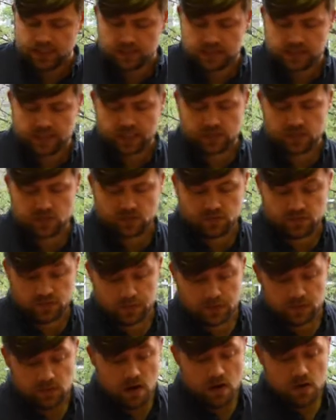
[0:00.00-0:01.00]
its attention
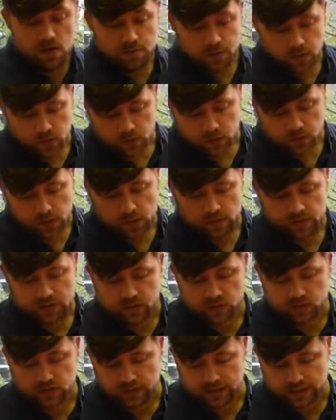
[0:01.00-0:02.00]
from their own bourgeois
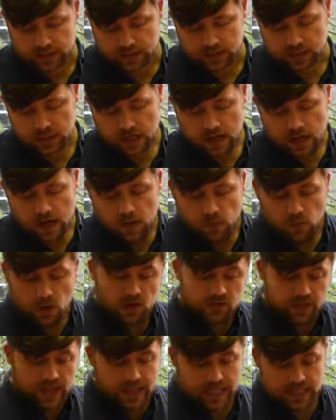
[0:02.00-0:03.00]
intrigues,
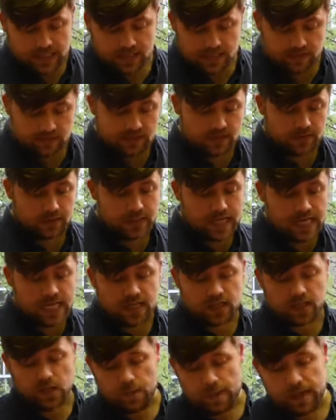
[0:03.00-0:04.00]
while they enter into
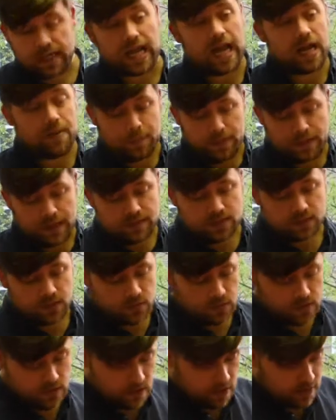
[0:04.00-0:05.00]
economic and
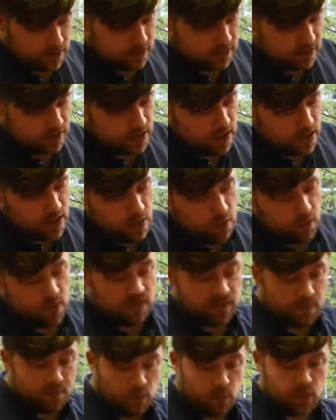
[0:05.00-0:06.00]
political alliance
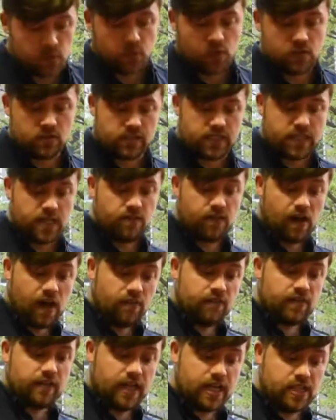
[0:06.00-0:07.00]
with the bourgeoisie of
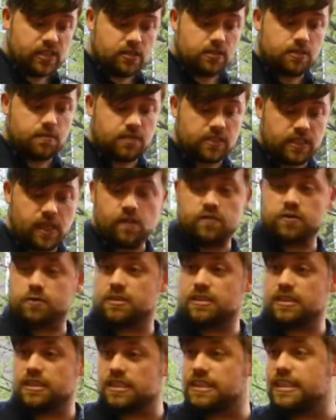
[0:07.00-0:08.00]
other nations themselves,
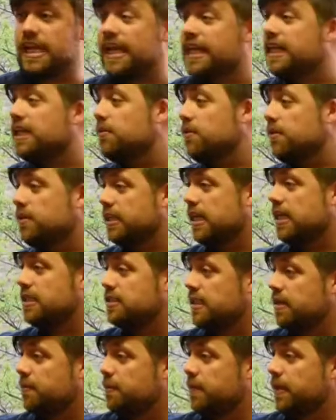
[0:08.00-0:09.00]
which is exactly what the
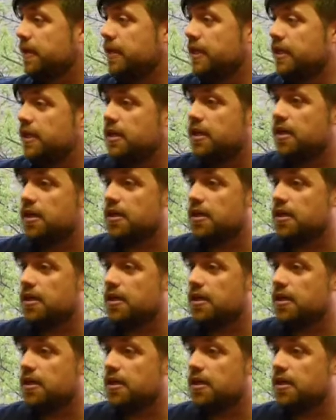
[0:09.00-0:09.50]
SNC